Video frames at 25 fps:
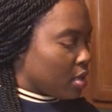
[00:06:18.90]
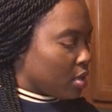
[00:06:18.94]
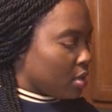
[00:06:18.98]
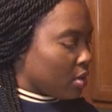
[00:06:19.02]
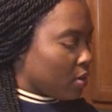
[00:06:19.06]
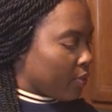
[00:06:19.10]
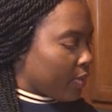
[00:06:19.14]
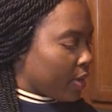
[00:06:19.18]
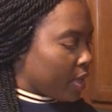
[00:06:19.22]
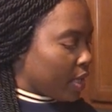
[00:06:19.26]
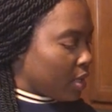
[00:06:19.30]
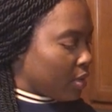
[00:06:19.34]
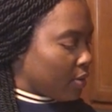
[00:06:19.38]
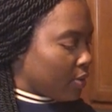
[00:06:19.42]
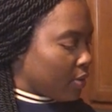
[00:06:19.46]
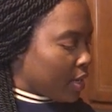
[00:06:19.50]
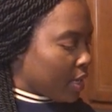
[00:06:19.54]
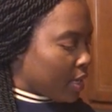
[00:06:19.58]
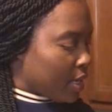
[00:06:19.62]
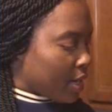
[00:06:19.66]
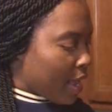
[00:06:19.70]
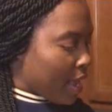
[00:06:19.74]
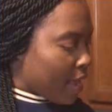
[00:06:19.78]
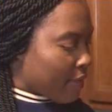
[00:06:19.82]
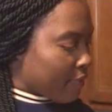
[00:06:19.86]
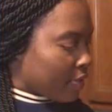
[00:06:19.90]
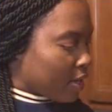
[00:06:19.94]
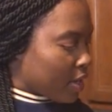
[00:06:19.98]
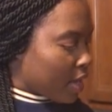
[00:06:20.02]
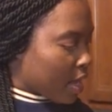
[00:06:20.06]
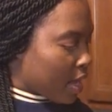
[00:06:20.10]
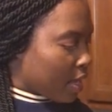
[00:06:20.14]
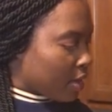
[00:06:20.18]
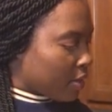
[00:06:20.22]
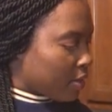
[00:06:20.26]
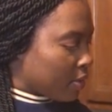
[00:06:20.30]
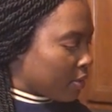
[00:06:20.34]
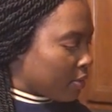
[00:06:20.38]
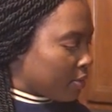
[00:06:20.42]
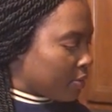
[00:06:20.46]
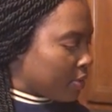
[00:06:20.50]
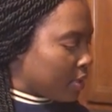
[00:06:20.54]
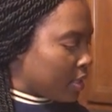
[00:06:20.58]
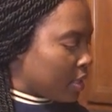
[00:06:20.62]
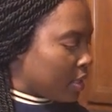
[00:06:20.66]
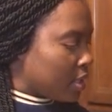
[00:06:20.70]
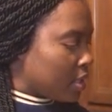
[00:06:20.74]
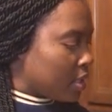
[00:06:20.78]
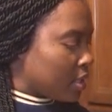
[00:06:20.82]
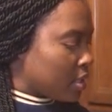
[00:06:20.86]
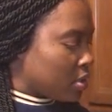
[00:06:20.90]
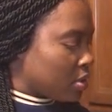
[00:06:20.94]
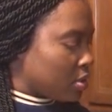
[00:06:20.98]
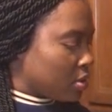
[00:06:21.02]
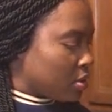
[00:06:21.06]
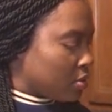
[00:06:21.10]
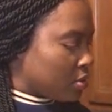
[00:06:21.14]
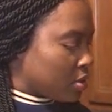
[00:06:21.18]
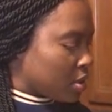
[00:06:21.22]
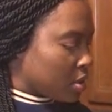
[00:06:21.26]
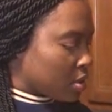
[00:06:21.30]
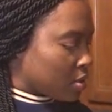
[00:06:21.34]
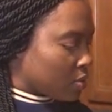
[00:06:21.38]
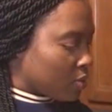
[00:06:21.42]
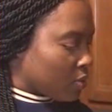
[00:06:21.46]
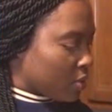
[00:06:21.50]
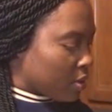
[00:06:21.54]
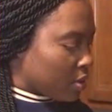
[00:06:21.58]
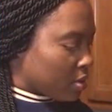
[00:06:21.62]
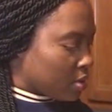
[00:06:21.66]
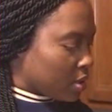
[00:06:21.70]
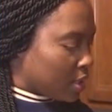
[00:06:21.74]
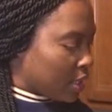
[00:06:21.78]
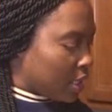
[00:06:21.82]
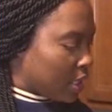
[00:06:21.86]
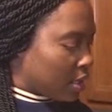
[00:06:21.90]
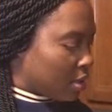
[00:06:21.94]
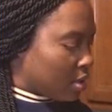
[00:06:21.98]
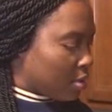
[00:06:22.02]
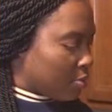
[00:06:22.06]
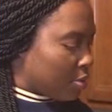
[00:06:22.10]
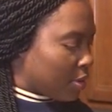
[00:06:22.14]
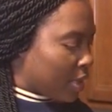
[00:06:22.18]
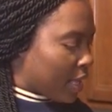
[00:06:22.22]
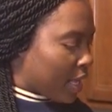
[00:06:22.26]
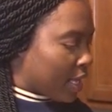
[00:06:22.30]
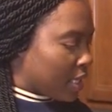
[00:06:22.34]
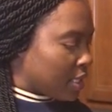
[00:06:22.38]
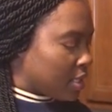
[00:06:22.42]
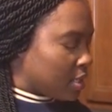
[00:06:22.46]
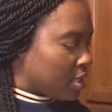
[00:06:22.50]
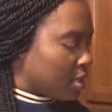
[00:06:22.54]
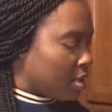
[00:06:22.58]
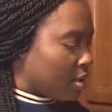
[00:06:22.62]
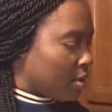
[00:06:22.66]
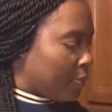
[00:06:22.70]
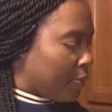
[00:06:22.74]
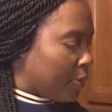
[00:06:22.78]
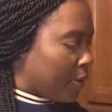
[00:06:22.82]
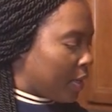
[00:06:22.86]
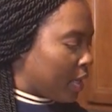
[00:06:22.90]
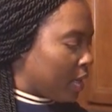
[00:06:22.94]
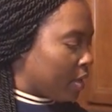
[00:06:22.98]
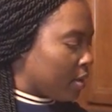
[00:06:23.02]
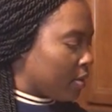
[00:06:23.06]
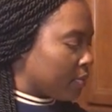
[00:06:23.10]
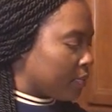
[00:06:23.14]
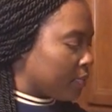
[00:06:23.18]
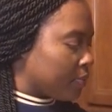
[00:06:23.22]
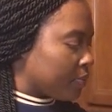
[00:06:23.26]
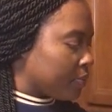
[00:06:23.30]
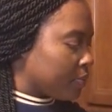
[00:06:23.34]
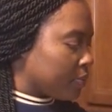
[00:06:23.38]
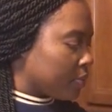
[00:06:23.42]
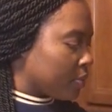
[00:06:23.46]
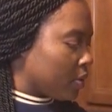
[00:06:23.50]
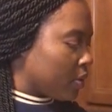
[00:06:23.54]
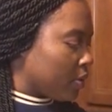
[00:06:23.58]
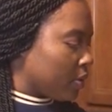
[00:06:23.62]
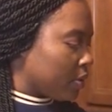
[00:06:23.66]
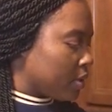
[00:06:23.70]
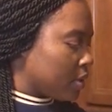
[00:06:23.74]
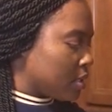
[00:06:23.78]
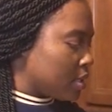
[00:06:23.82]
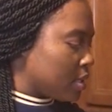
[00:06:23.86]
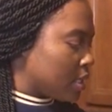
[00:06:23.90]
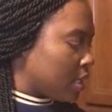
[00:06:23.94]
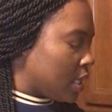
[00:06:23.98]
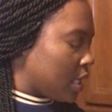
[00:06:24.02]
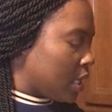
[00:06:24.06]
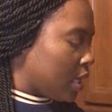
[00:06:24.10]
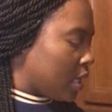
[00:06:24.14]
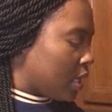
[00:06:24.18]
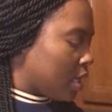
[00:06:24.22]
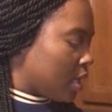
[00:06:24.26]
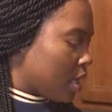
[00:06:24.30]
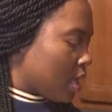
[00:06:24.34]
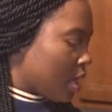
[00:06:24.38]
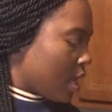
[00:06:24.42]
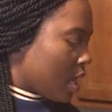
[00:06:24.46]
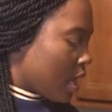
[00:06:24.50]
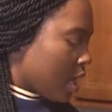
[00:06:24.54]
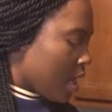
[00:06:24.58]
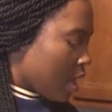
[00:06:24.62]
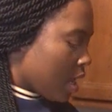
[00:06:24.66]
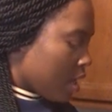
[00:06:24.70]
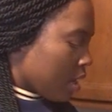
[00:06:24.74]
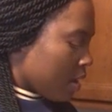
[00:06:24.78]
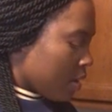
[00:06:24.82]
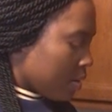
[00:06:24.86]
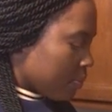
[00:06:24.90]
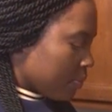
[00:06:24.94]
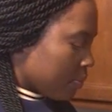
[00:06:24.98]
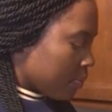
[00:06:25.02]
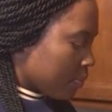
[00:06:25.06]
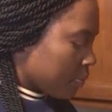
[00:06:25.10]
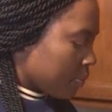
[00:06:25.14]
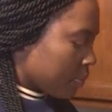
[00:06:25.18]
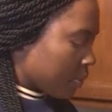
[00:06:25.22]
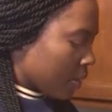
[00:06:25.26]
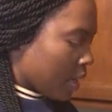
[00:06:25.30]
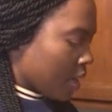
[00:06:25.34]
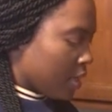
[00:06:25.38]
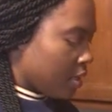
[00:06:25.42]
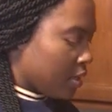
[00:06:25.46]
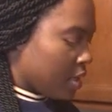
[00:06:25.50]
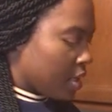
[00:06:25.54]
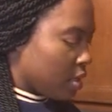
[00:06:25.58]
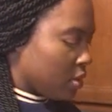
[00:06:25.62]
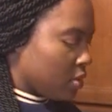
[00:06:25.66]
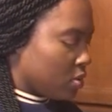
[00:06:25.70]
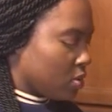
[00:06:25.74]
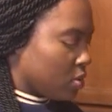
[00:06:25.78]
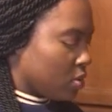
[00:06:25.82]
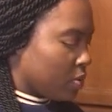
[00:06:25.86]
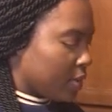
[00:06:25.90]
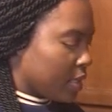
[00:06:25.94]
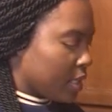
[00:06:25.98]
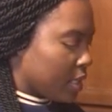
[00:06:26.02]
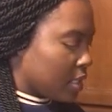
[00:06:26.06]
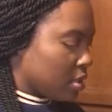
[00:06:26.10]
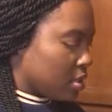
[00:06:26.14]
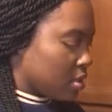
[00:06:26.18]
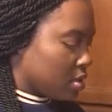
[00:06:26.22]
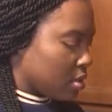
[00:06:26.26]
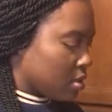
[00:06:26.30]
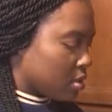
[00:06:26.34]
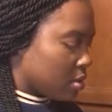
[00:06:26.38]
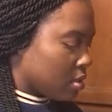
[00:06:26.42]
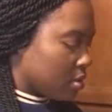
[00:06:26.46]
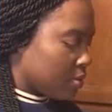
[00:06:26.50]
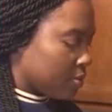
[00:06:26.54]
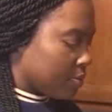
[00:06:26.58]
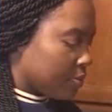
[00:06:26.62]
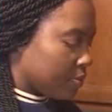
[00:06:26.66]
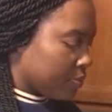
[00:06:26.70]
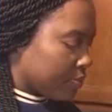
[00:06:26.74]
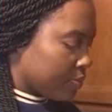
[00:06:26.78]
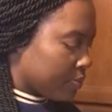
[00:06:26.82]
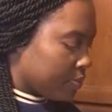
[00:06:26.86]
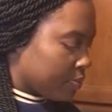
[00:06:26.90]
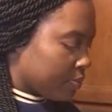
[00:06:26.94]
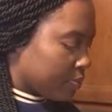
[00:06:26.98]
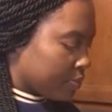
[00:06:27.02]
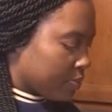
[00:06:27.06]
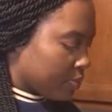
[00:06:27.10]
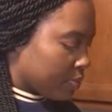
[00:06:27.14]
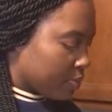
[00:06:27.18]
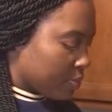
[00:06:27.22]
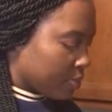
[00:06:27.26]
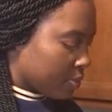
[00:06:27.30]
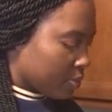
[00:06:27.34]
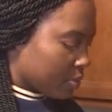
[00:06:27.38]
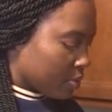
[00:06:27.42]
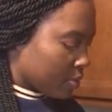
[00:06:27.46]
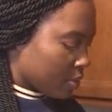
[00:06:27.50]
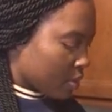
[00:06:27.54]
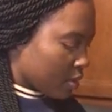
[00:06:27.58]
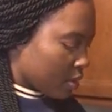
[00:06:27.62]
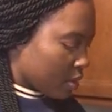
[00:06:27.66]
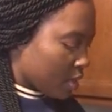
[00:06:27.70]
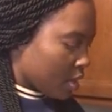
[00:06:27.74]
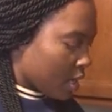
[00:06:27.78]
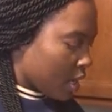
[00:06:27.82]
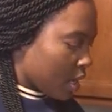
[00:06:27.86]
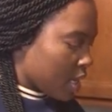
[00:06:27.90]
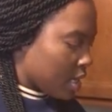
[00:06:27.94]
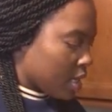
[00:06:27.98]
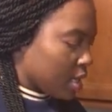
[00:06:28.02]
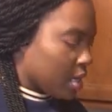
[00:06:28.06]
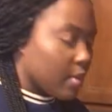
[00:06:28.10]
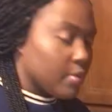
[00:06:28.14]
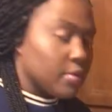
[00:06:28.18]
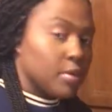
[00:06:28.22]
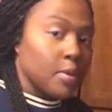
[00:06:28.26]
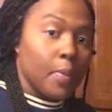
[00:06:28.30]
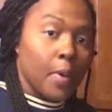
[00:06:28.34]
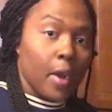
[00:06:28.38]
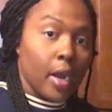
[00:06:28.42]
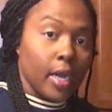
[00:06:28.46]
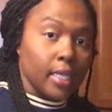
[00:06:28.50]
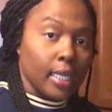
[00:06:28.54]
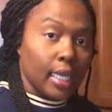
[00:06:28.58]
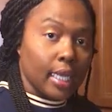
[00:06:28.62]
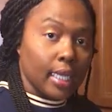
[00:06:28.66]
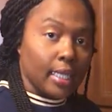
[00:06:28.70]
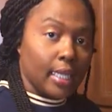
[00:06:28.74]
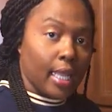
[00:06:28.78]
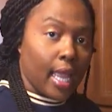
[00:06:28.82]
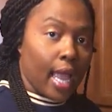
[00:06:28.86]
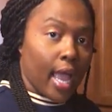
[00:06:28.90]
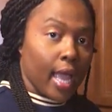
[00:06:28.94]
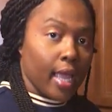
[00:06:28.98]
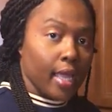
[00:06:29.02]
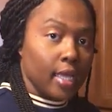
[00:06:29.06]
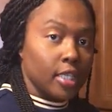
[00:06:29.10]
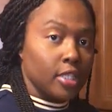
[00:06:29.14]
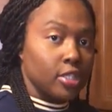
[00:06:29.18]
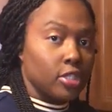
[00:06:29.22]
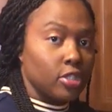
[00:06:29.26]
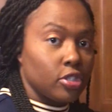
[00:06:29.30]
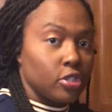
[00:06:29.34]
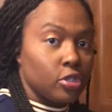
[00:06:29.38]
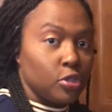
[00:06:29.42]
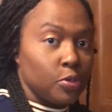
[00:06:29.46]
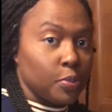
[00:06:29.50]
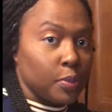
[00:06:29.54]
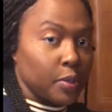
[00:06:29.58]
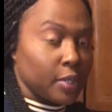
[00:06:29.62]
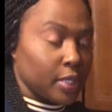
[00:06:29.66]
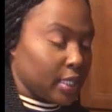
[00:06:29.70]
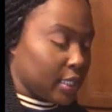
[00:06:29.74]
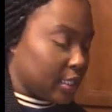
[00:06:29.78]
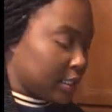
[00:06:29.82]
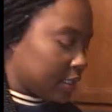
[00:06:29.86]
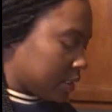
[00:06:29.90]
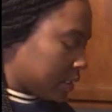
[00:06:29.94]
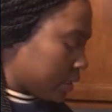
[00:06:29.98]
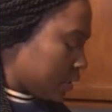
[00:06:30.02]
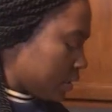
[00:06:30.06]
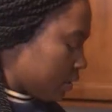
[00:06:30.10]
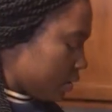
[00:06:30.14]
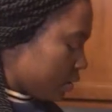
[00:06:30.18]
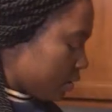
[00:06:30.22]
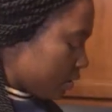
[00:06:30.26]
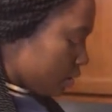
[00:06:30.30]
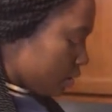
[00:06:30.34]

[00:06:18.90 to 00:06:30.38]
The way you cut an avocado is you just want to get the blade to the pit or the seed, and then you twist, and it comes apart like that. It's super easy.